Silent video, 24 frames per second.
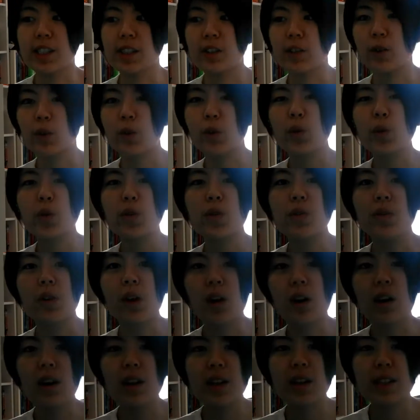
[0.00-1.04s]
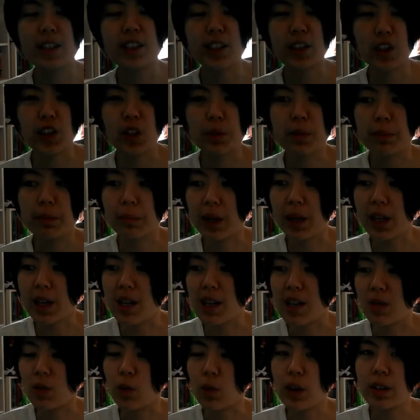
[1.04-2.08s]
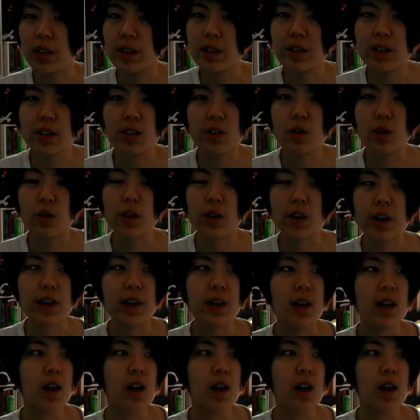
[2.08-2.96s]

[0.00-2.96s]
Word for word: you know, who you are as a human being, what are